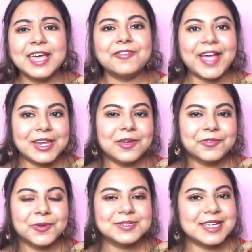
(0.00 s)
If any
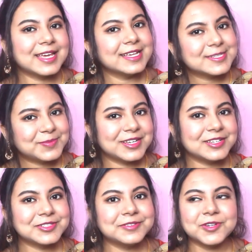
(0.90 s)
of you take
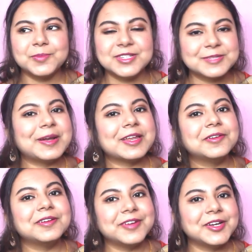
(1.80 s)
inspiration from this
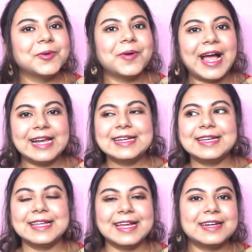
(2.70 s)
particular video and
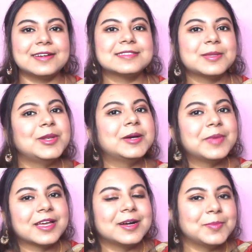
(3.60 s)
create a similar
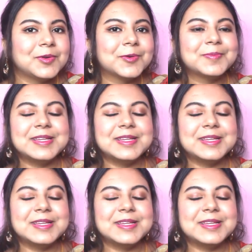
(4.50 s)
makeup look,